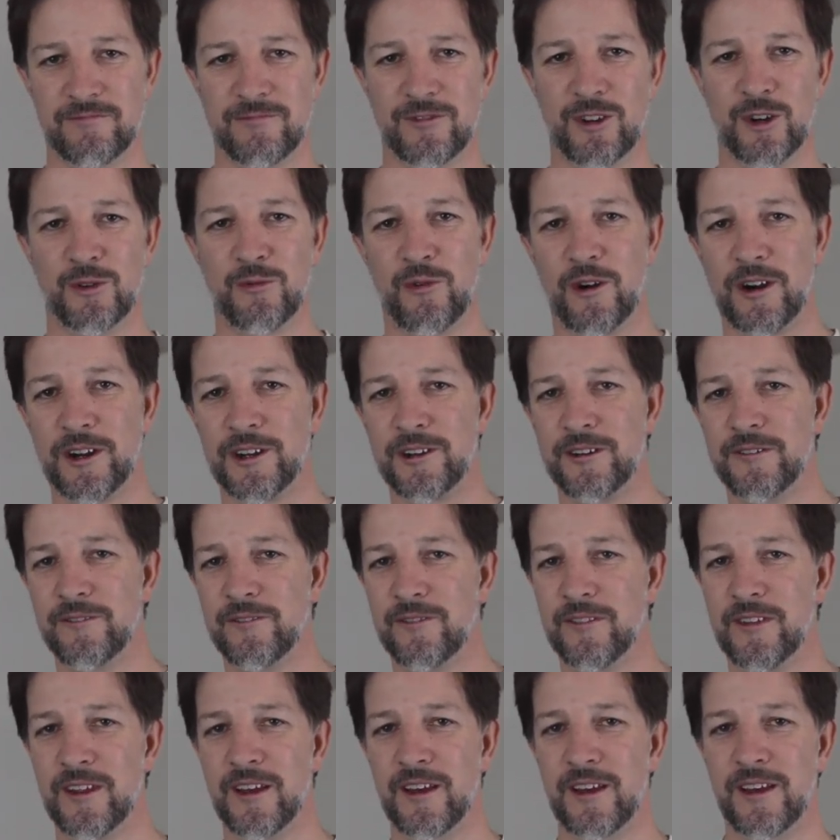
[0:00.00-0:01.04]
good work.
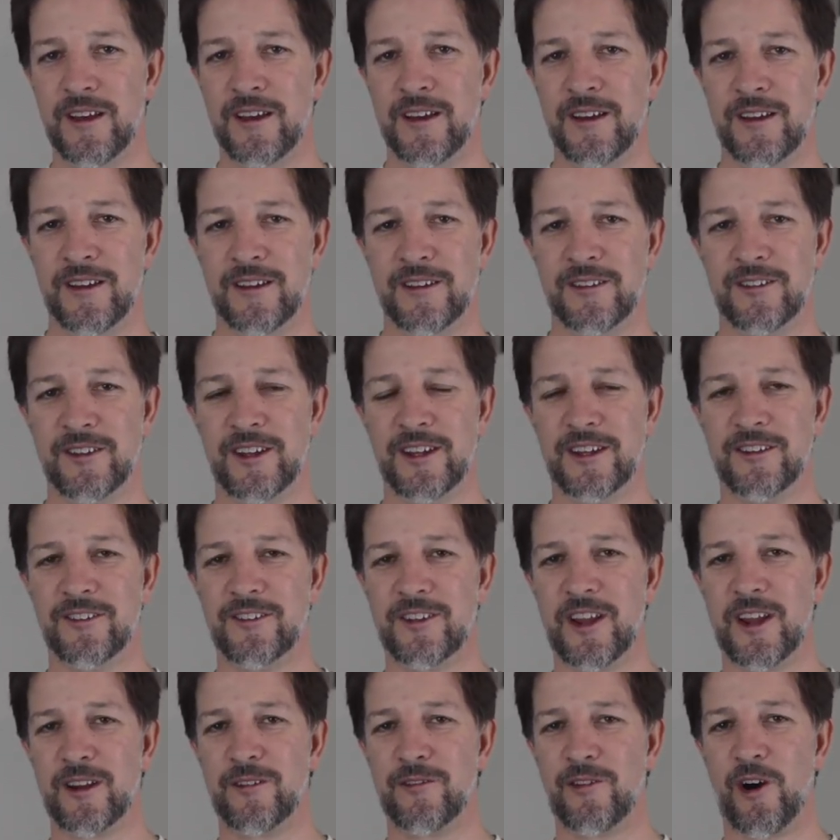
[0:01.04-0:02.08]
See,
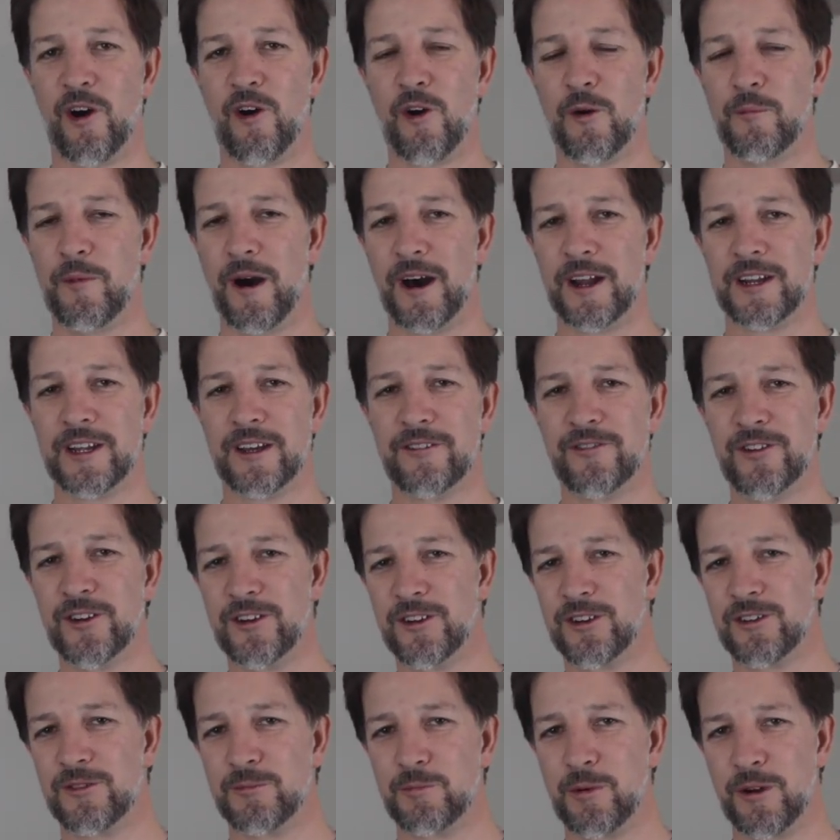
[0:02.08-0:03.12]
instead of a whole body, if you
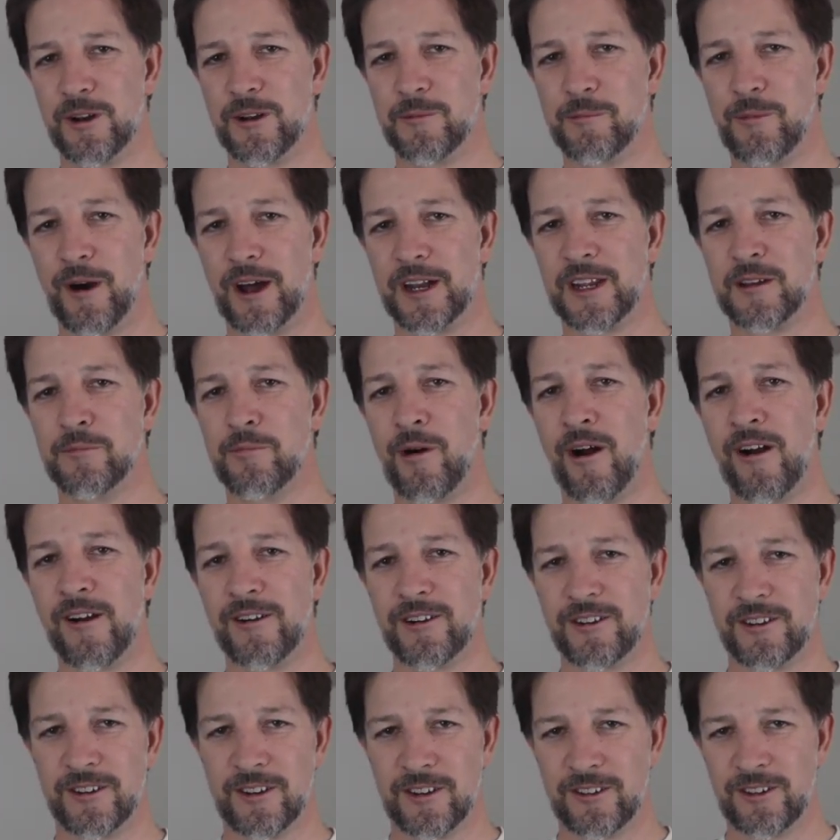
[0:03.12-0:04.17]
just put a body
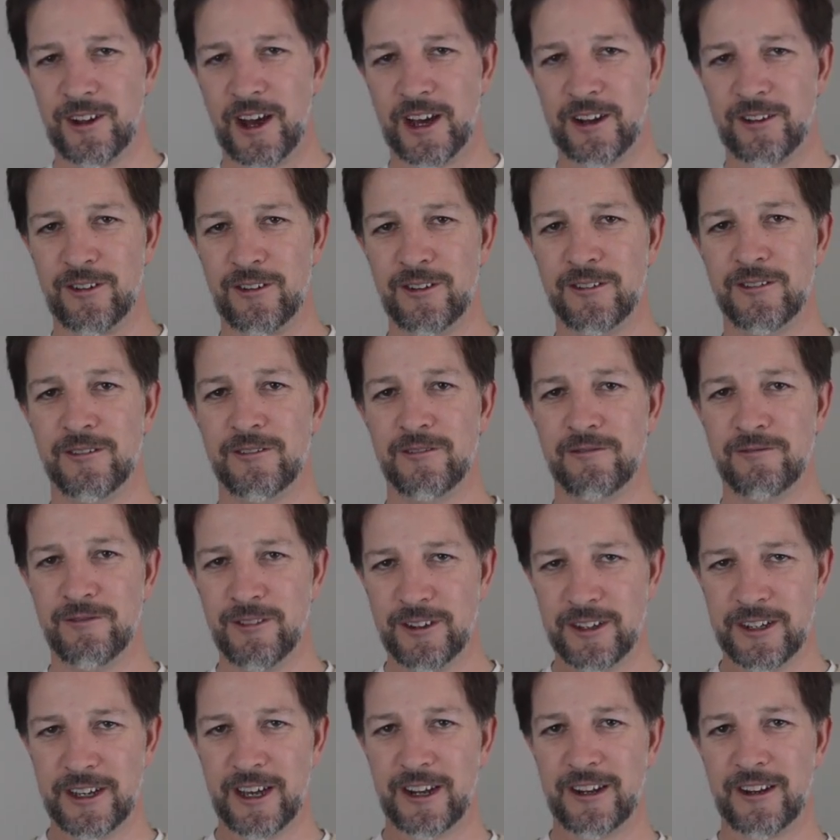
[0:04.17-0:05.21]
part in the title,
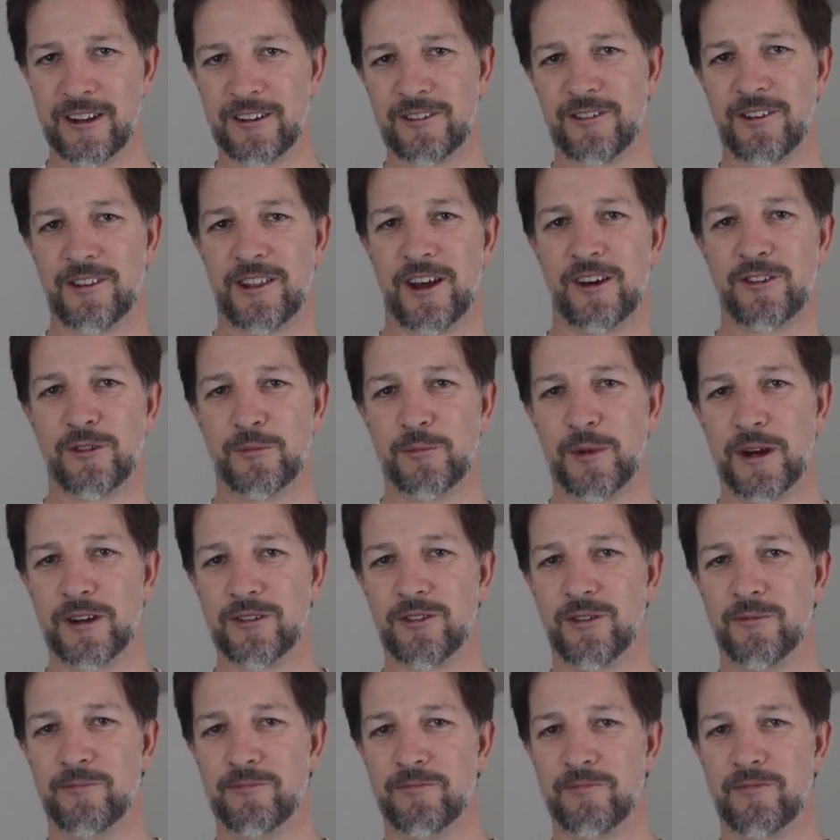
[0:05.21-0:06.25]
you can get an extra thousand
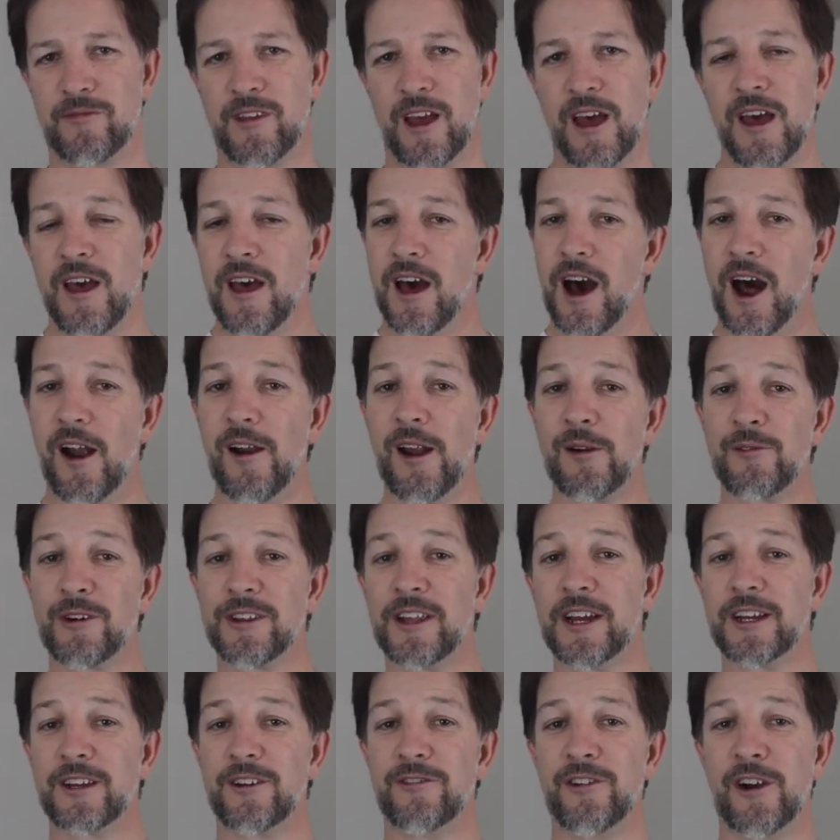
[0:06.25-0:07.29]
bucks. All right, well,
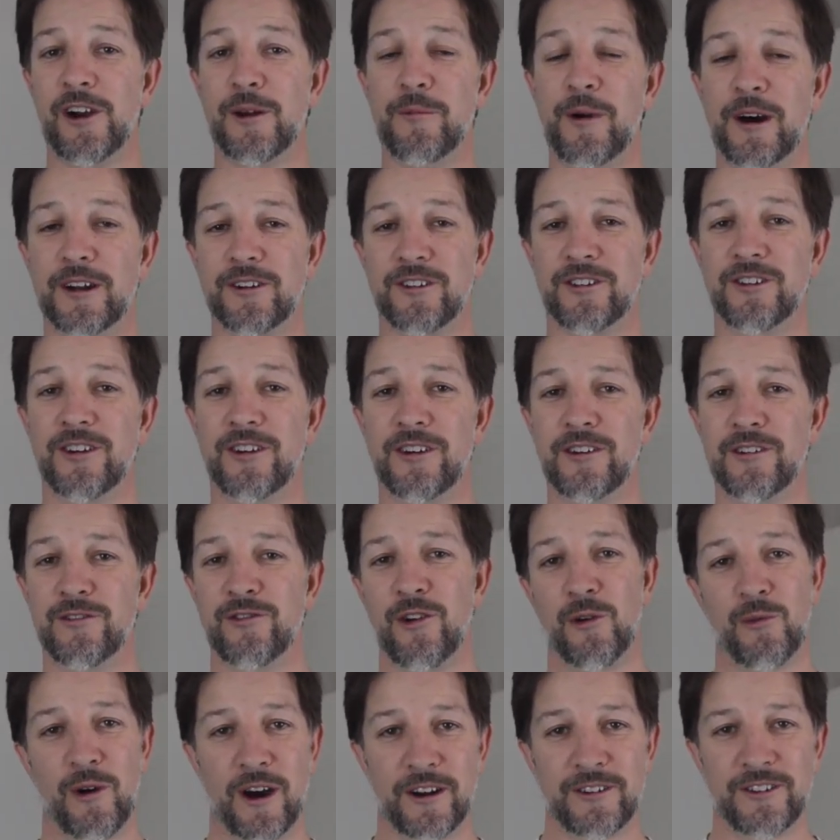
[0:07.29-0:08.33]
thank you very much
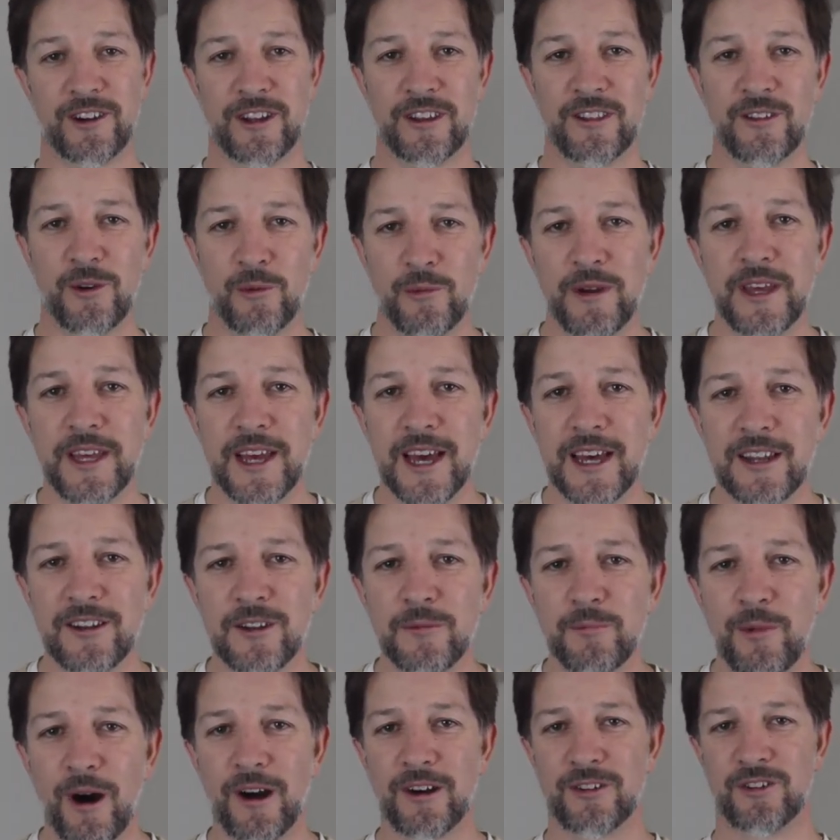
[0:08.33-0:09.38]
for watching the
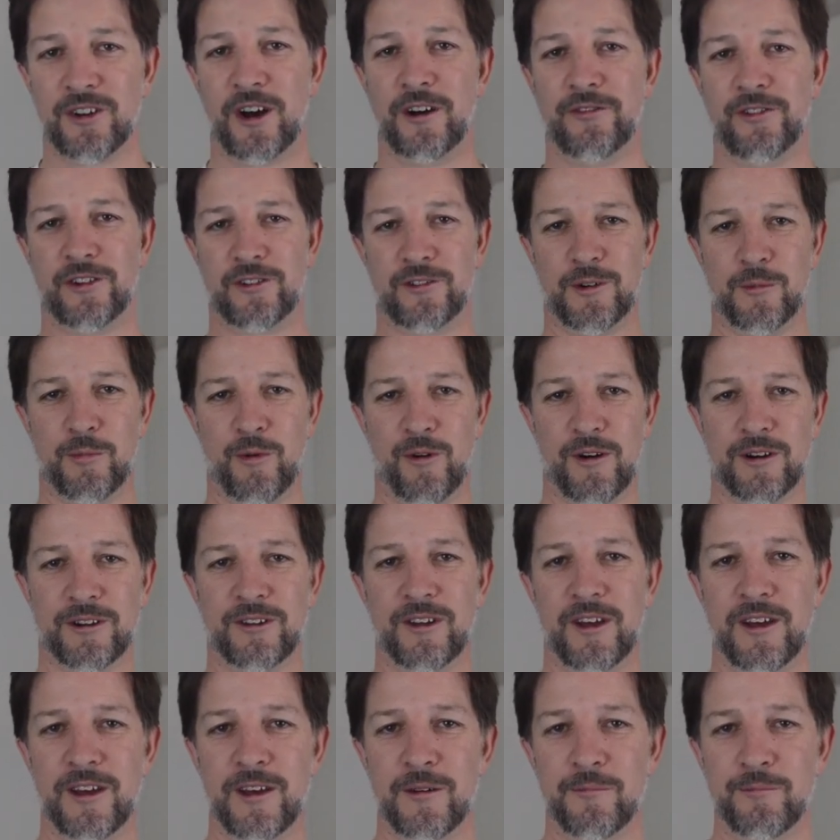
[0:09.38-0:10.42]
Weekend Box Office
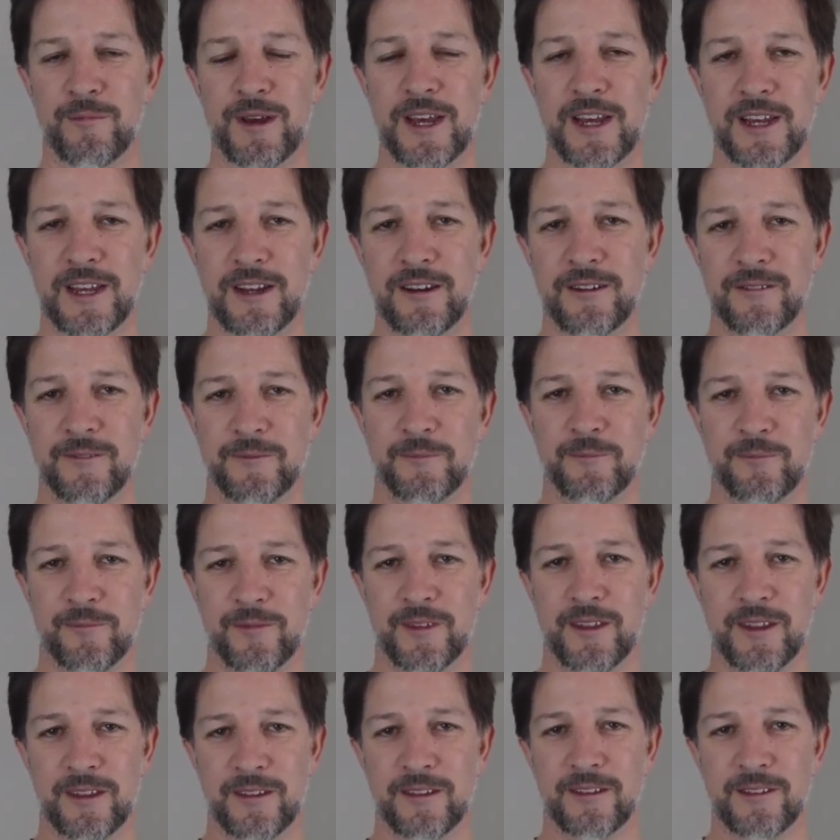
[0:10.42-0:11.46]
Report. Me
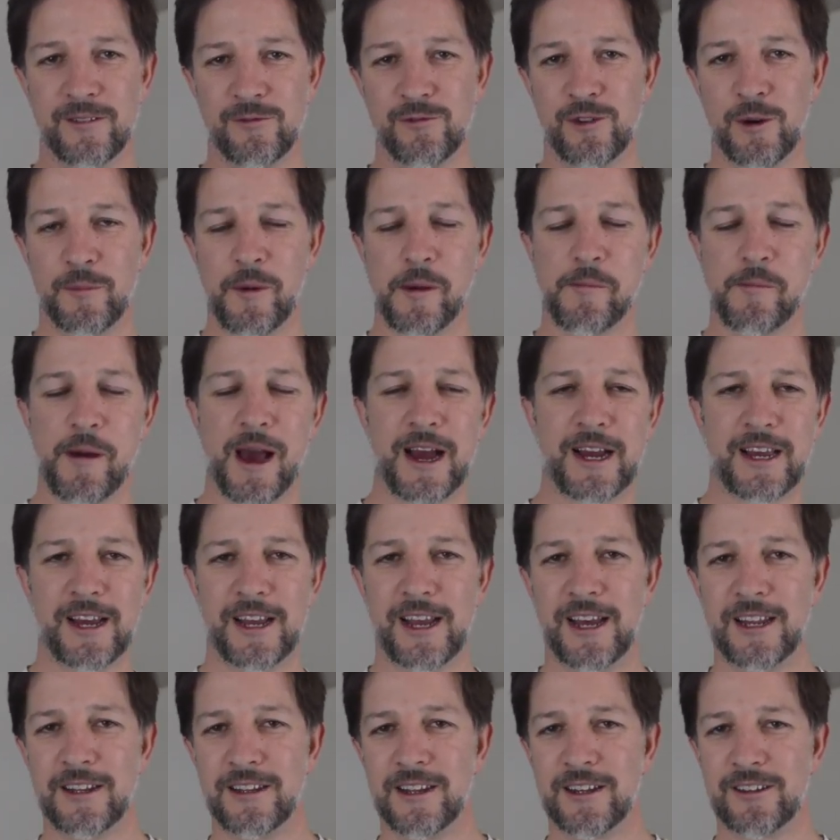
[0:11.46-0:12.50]
will be back
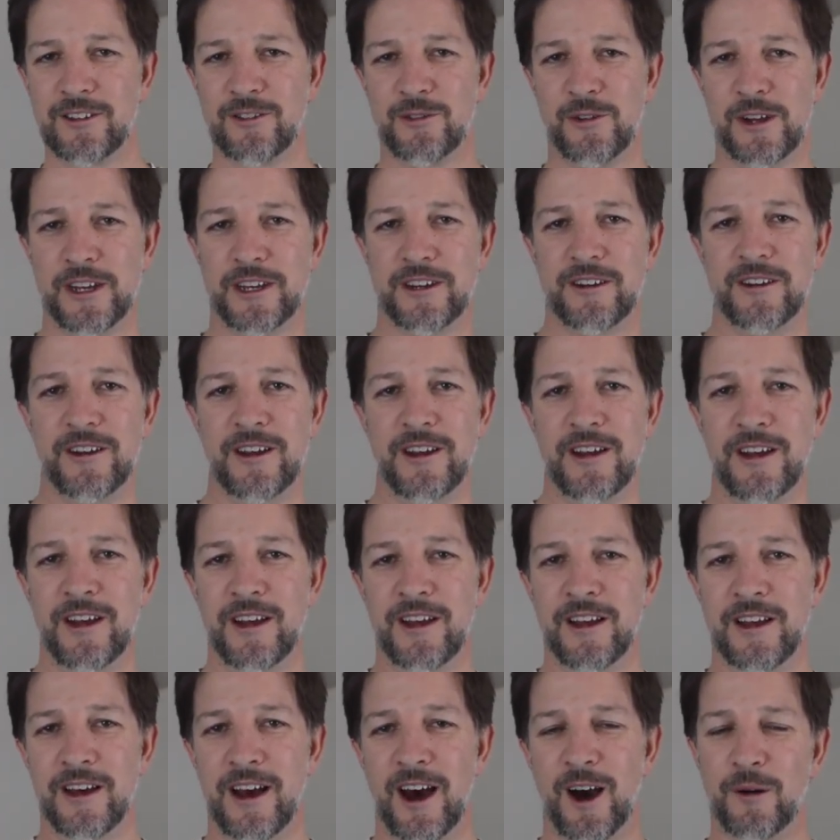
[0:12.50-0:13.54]
again next week.
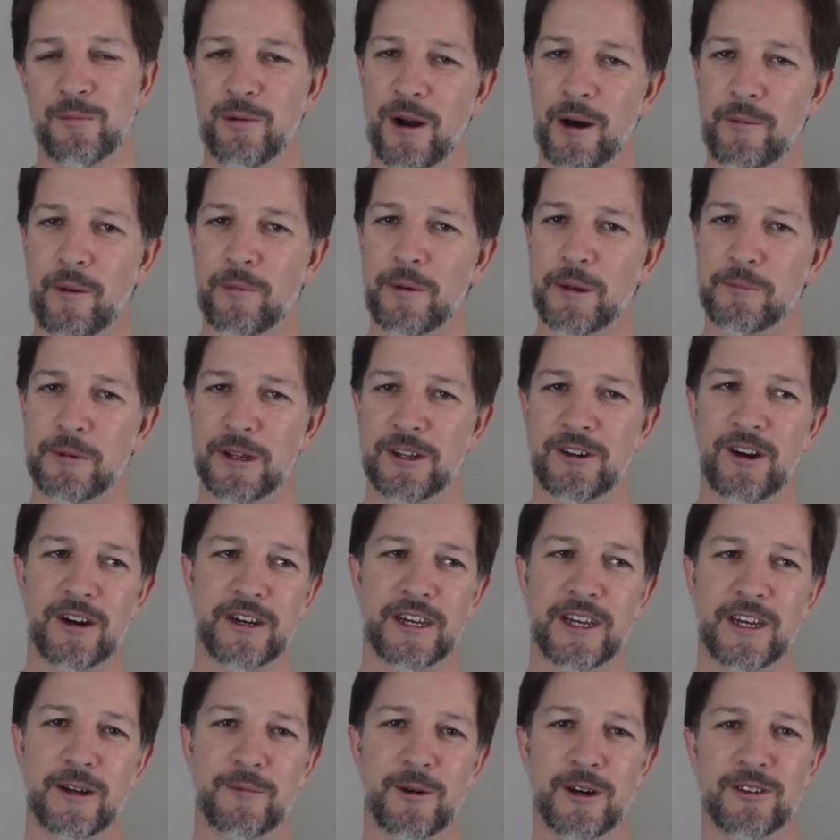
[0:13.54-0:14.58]
I'll probably be
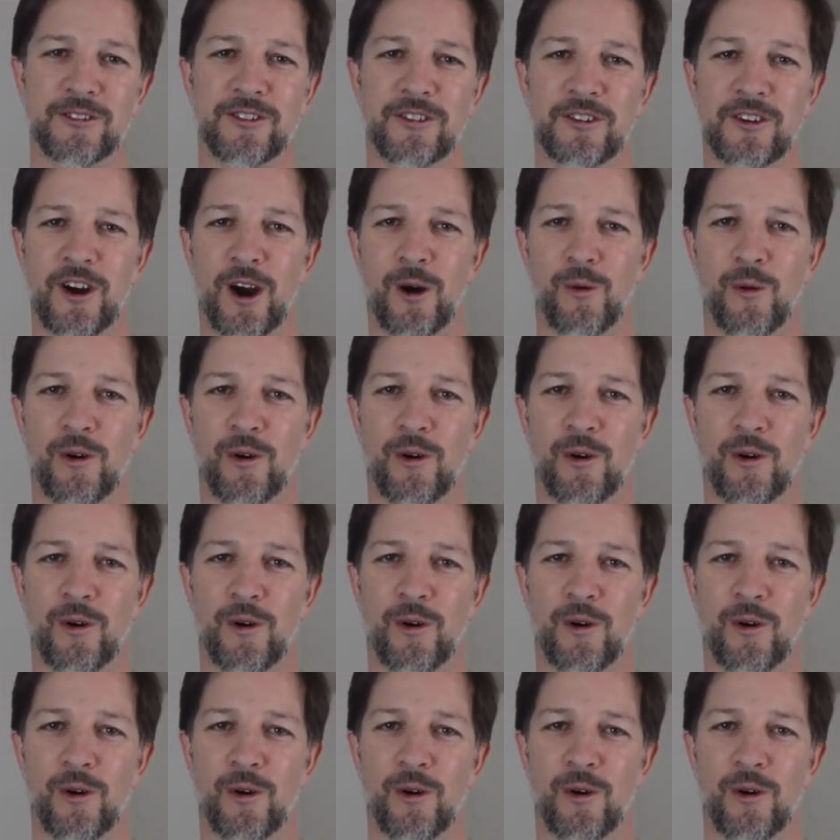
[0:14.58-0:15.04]
talking about Star